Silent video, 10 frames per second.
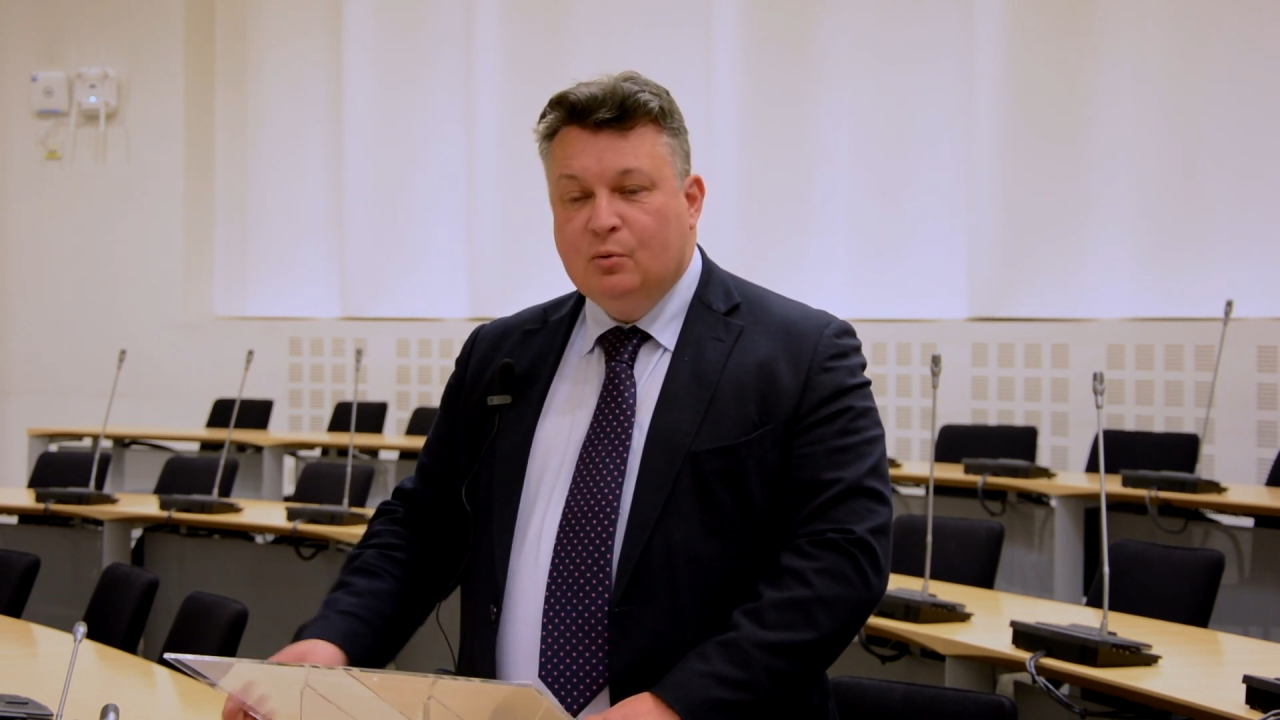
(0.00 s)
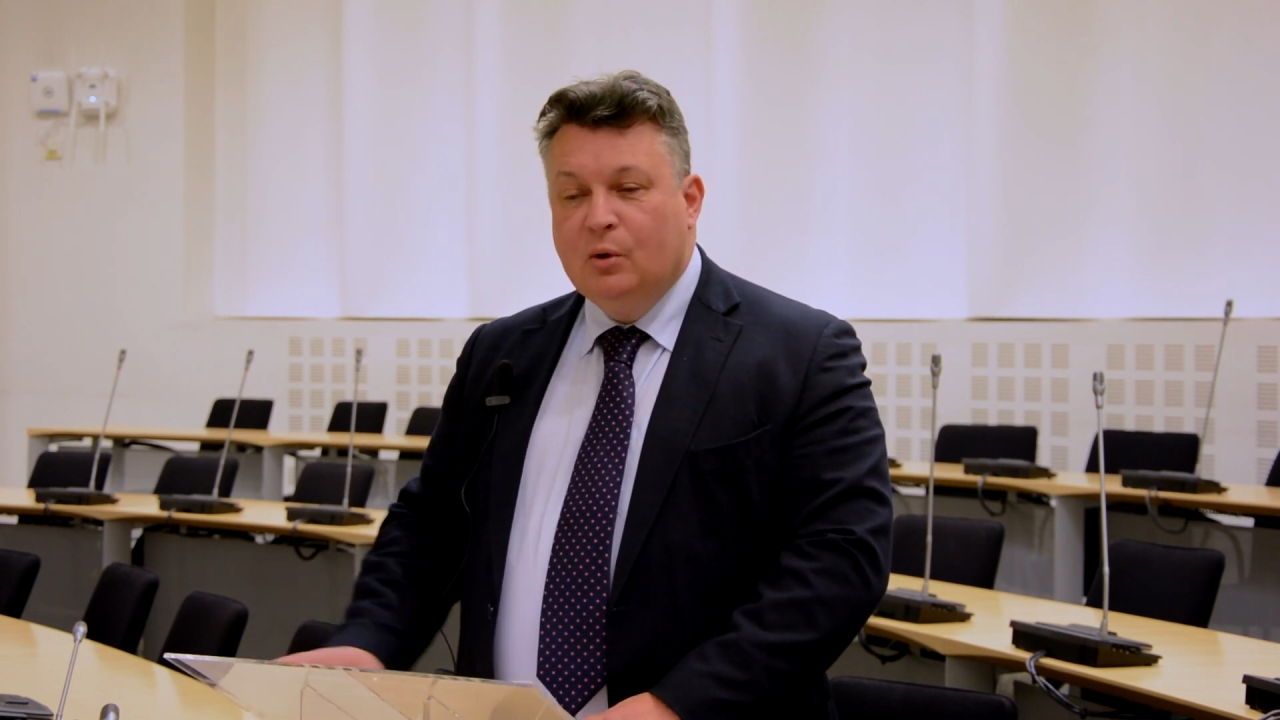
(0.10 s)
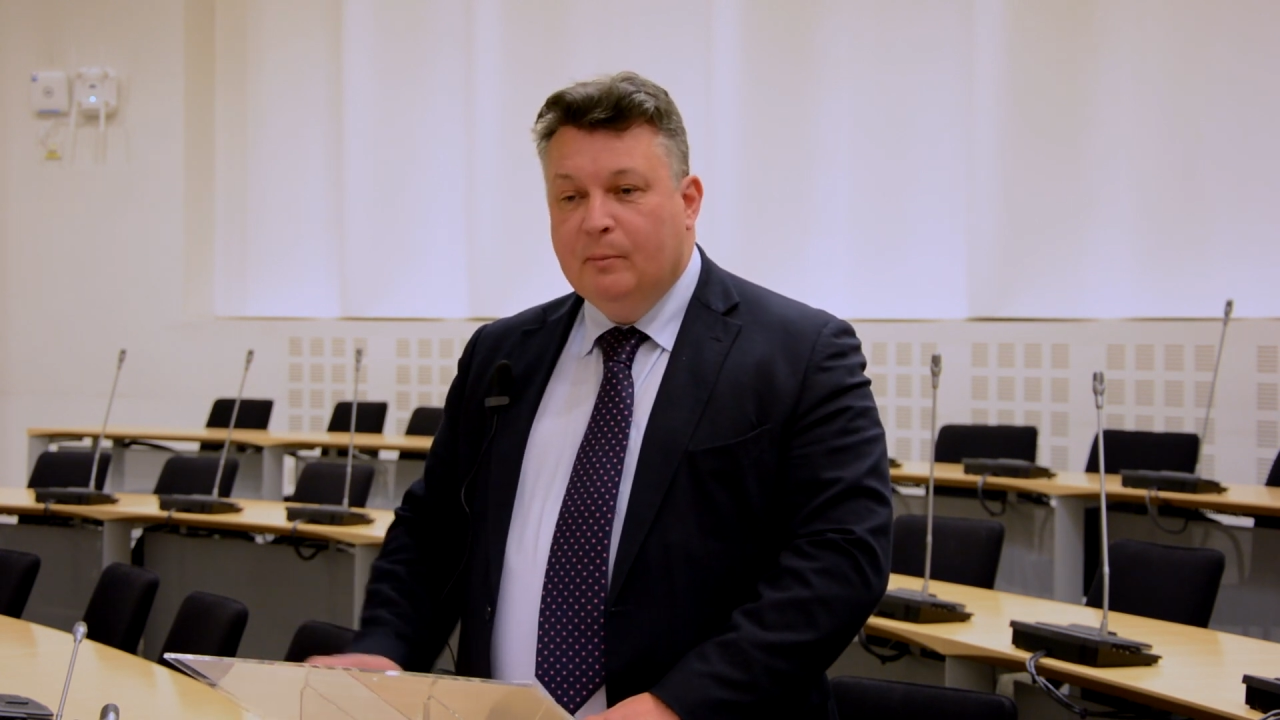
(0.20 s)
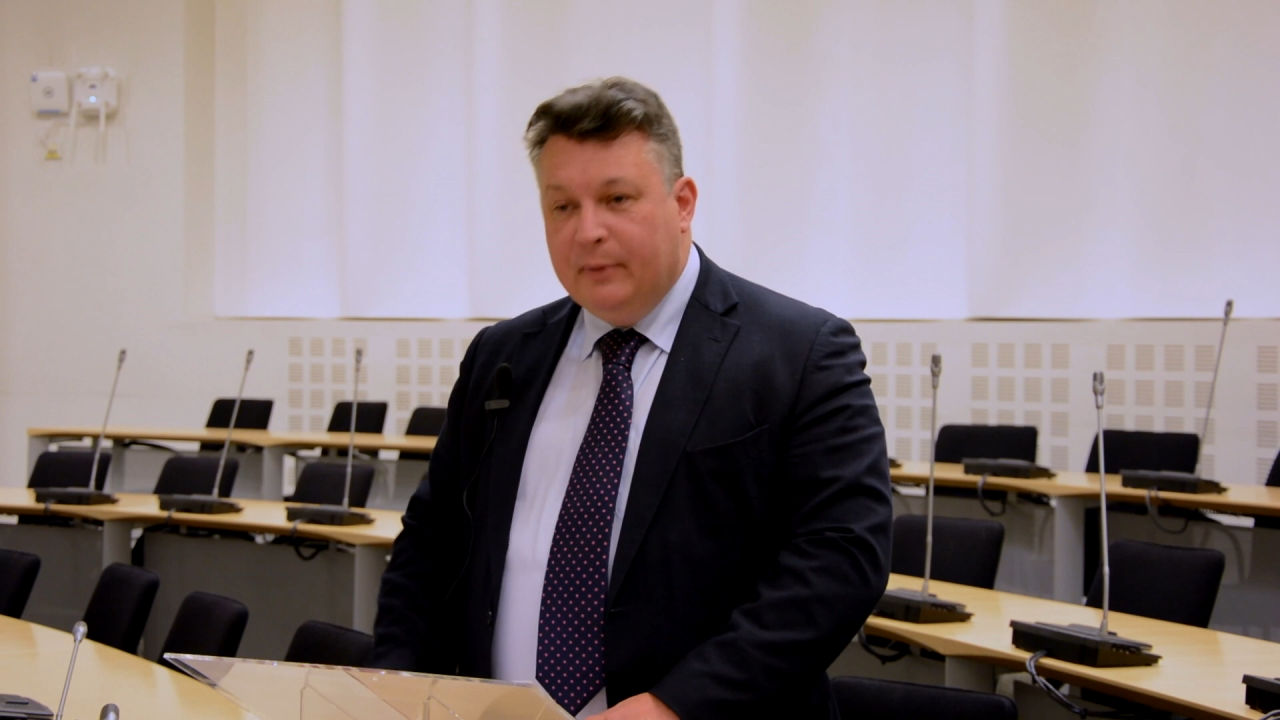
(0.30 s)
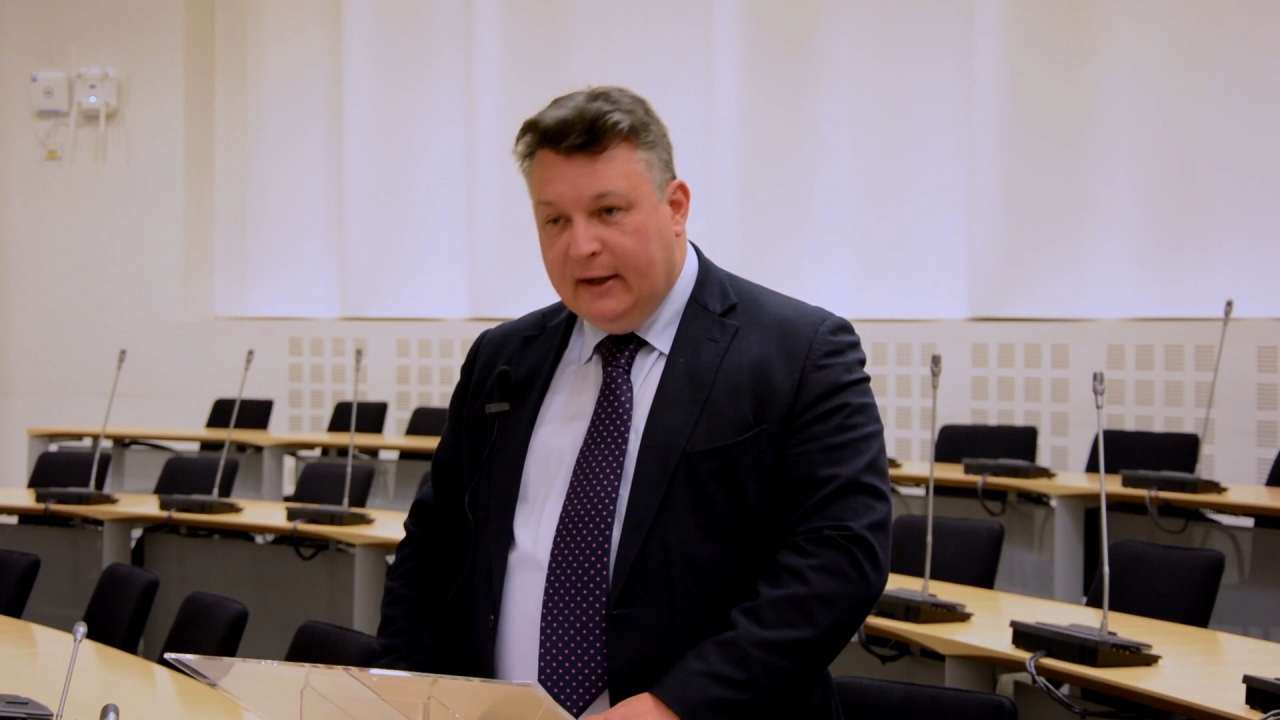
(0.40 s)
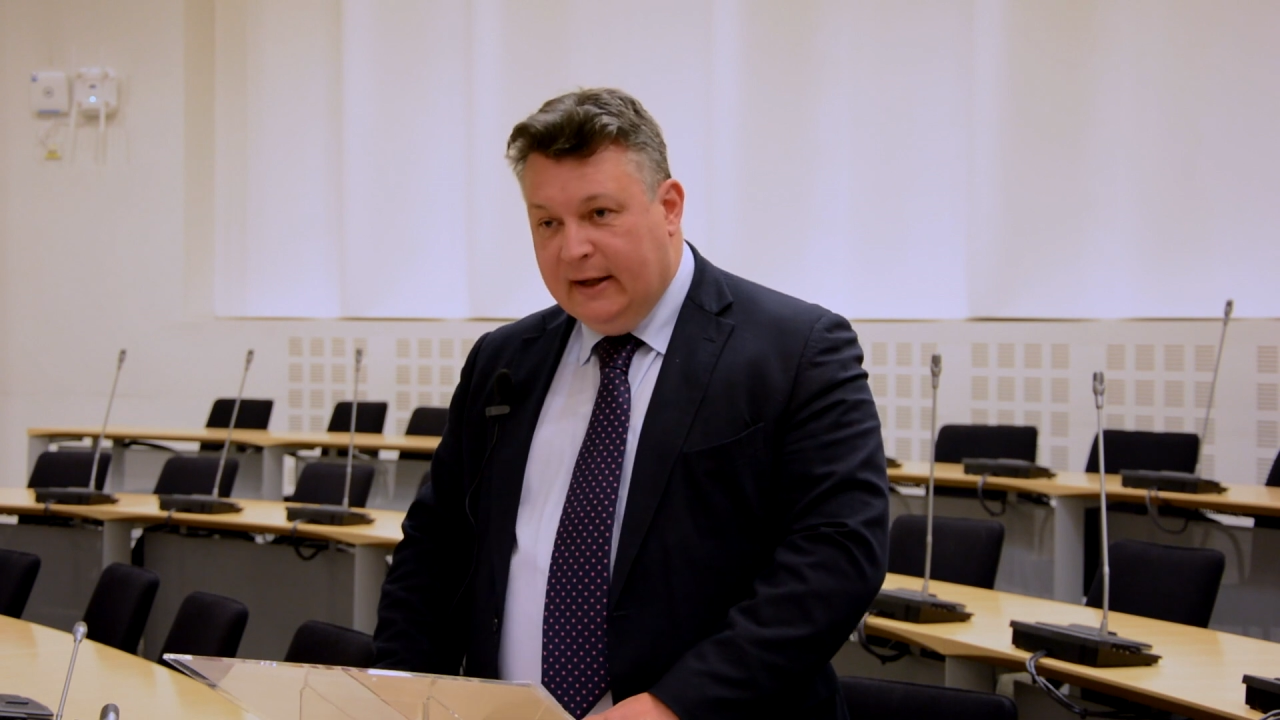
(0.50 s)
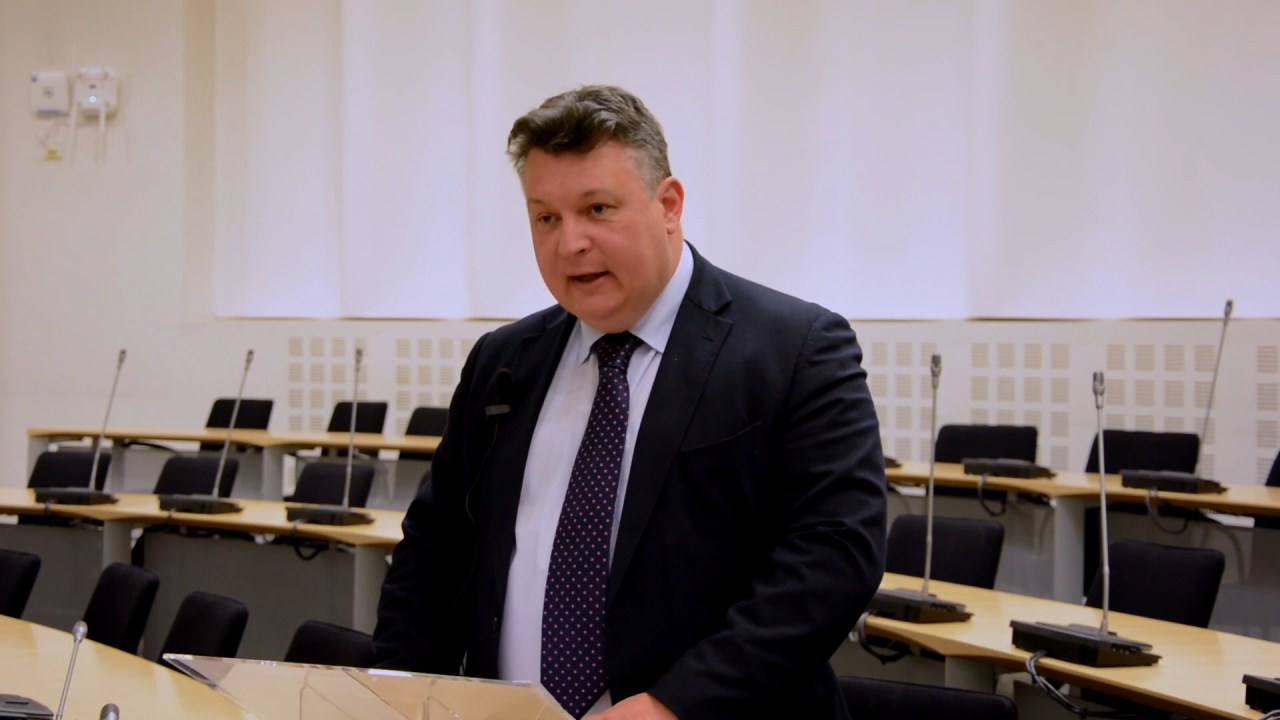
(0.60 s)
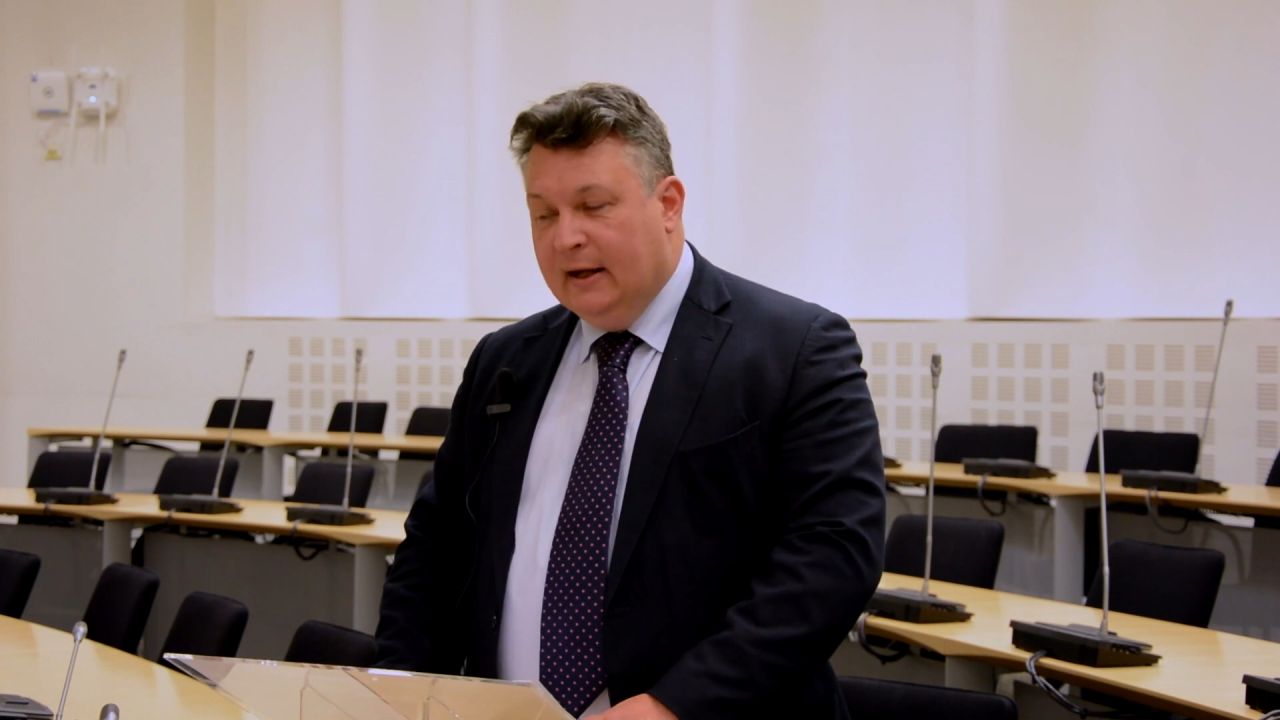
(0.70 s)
will be